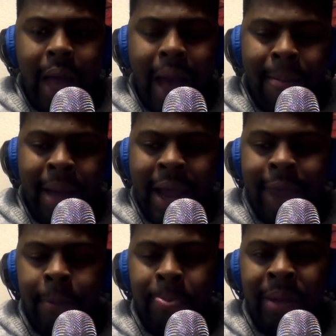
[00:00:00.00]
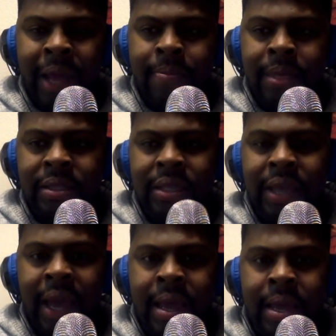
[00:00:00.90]
I might have to blame this
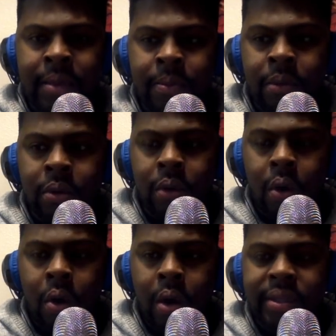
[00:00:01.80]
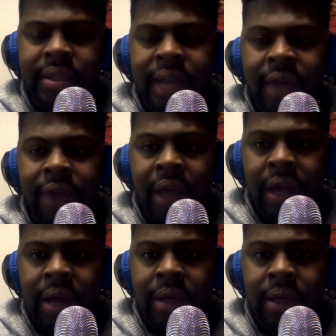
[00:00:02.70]
game on Stan Van
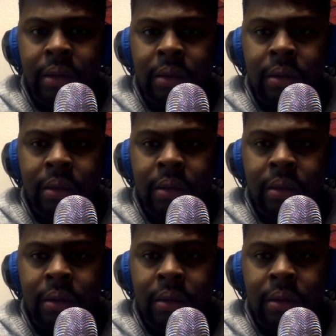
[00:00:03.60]
Gundy,